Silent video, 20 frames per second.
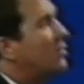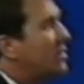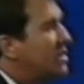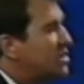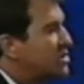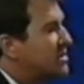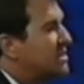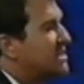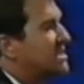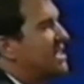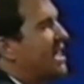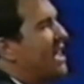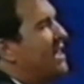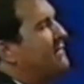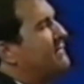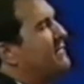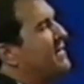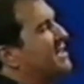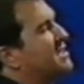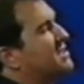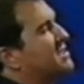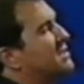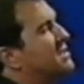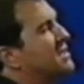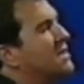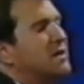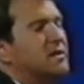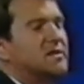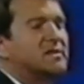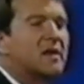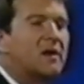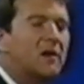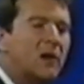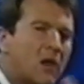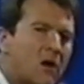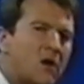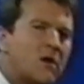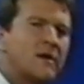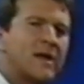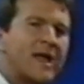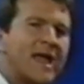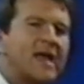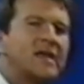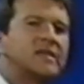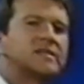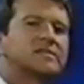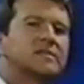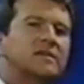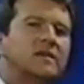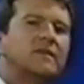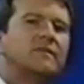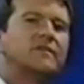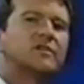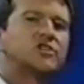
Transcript: we should stay invested so long as